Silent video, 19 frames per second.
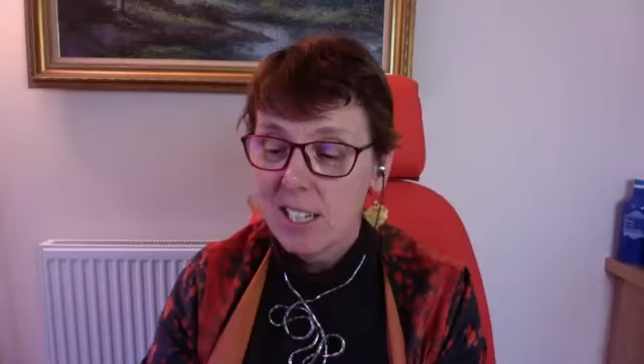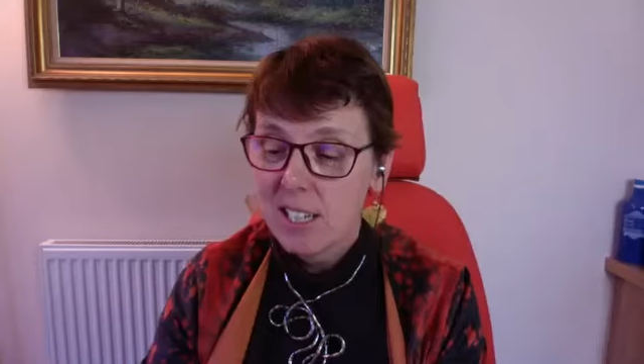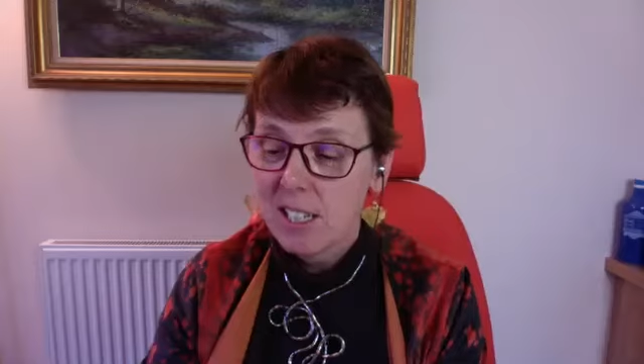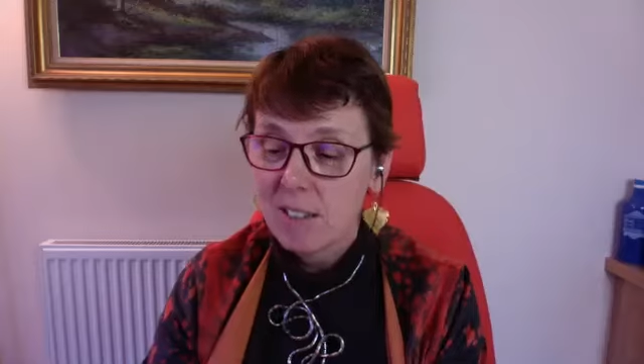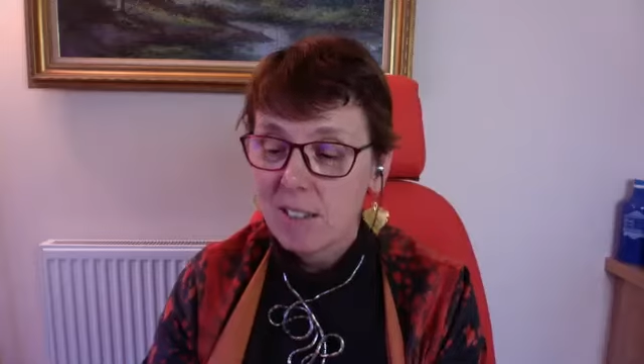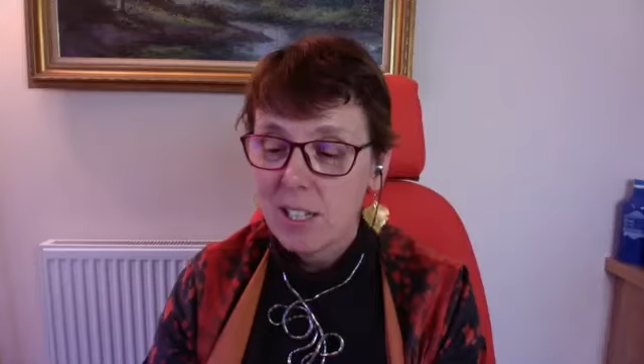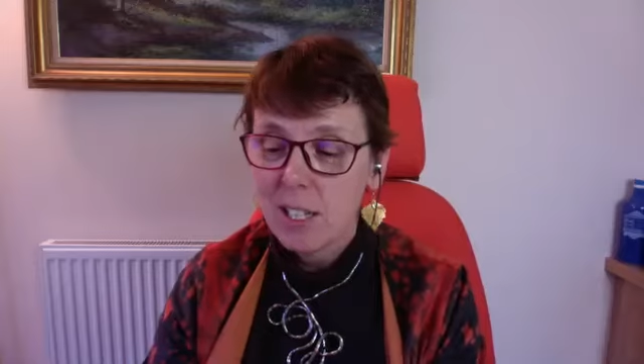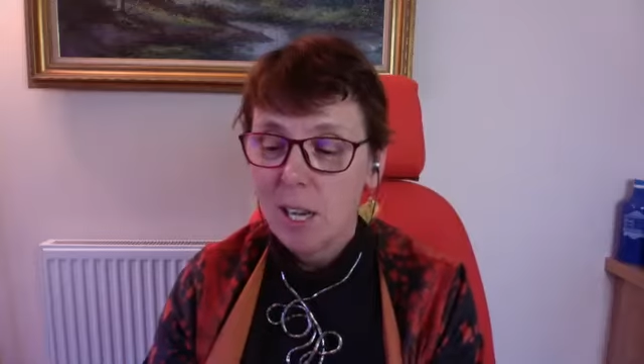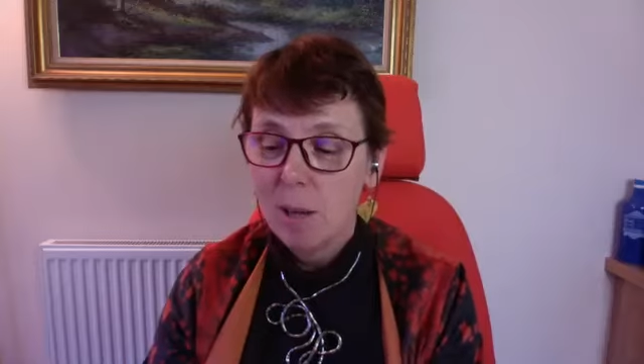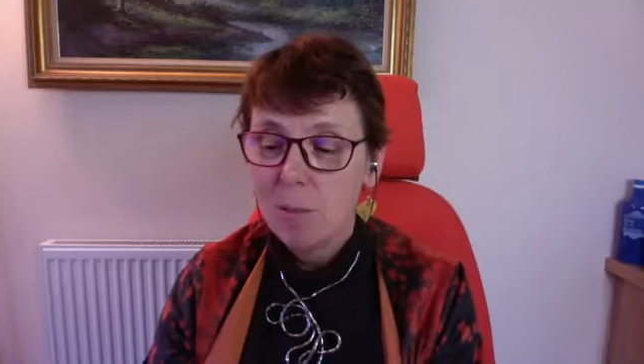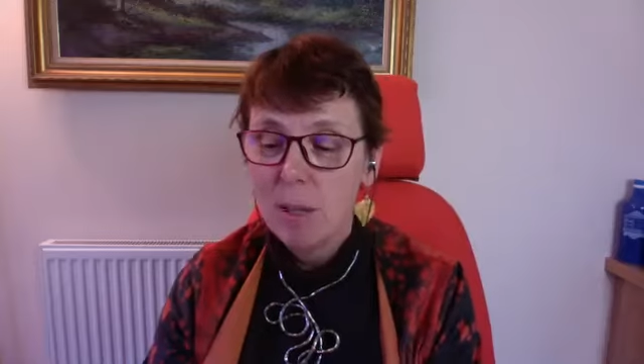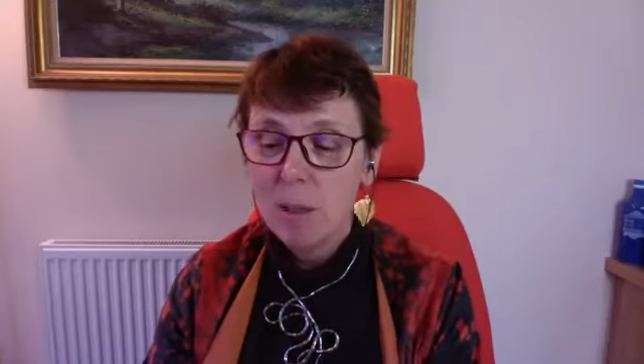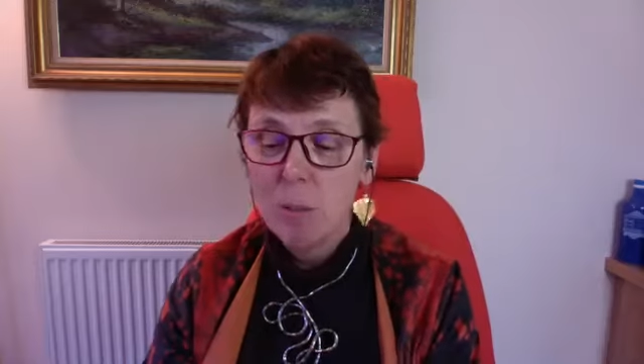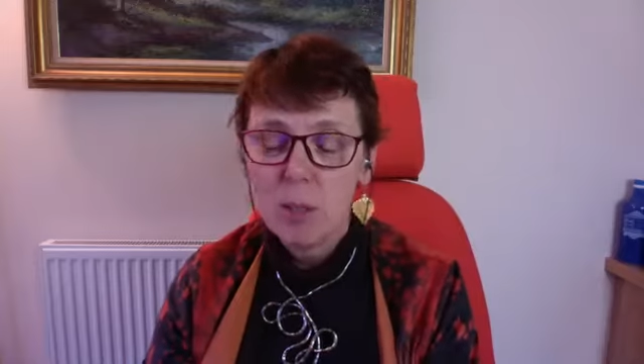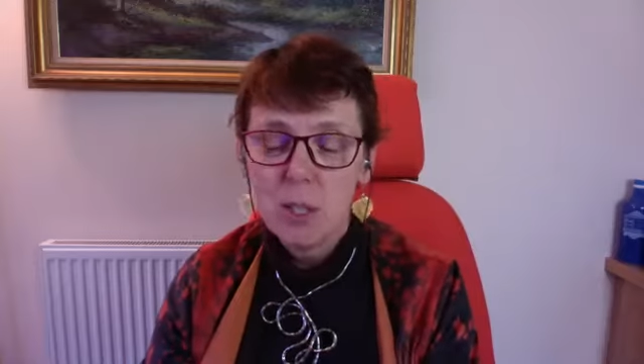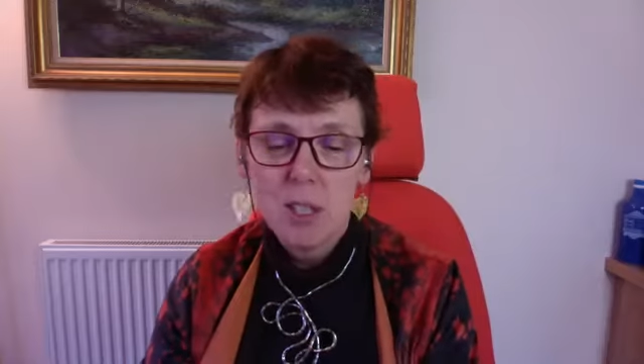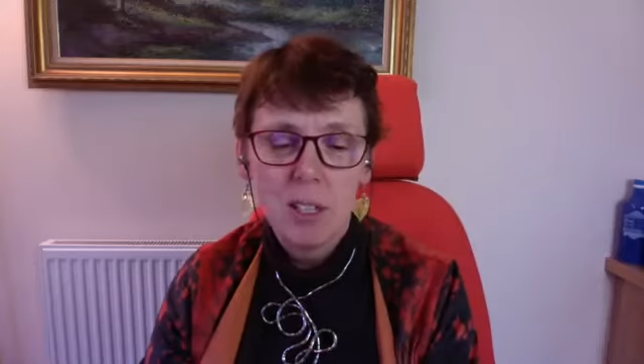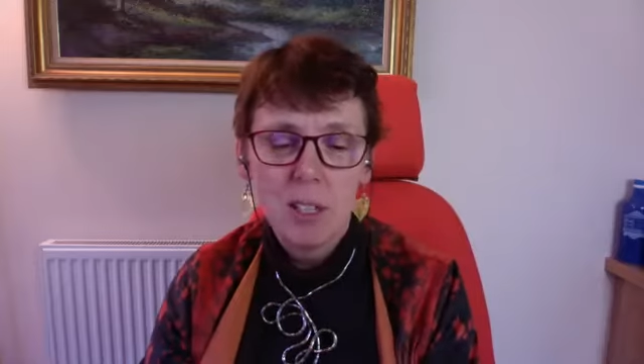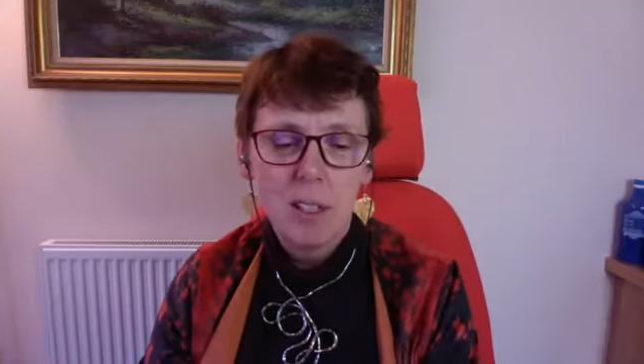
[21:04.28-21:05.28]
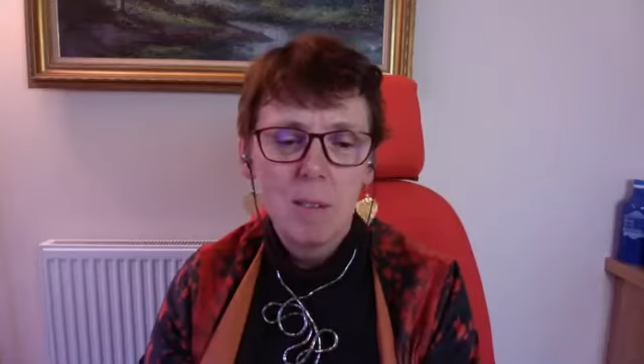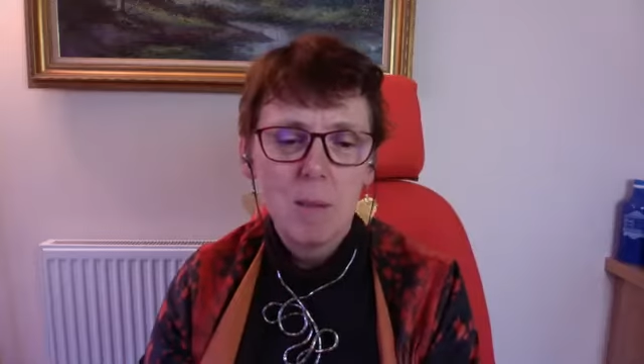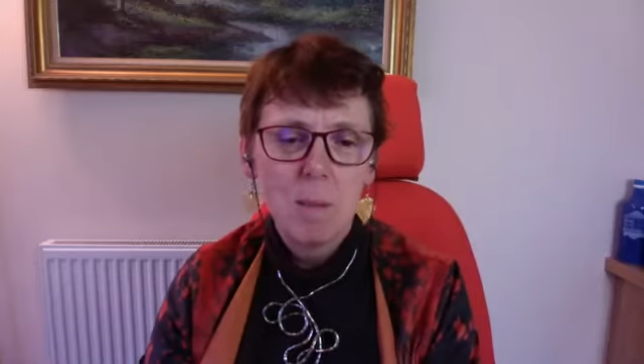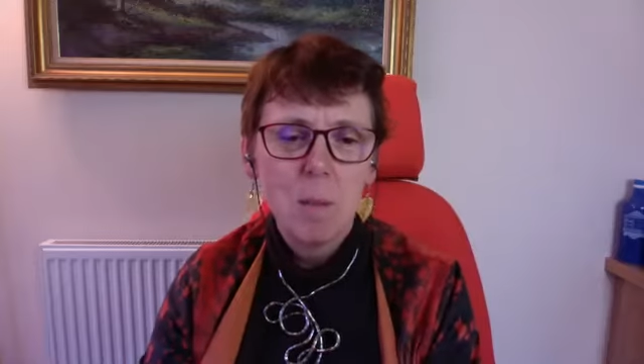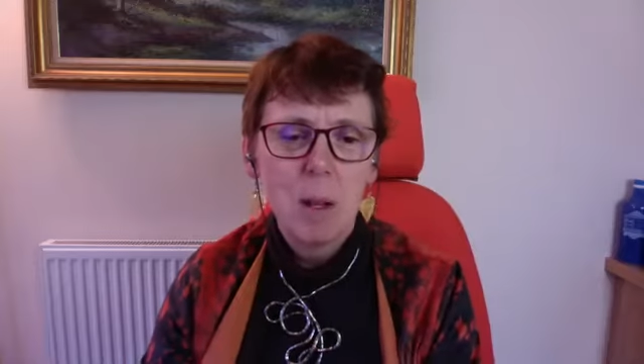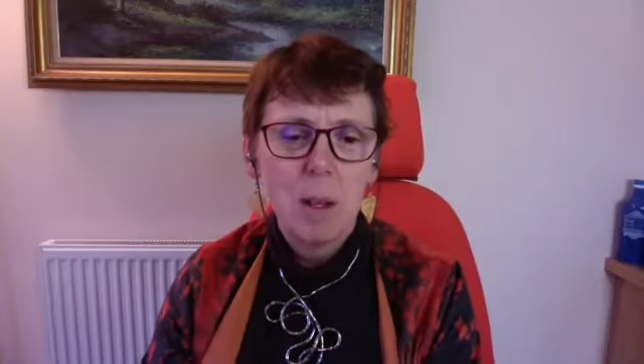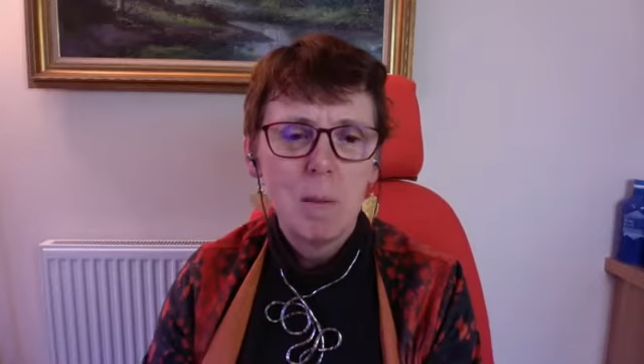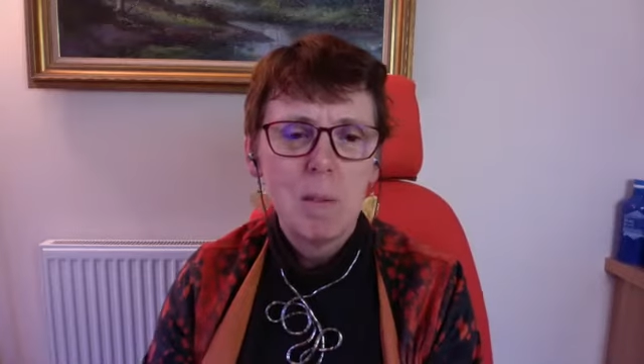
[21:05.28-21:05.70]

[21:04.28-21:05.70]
at the time. It wasn't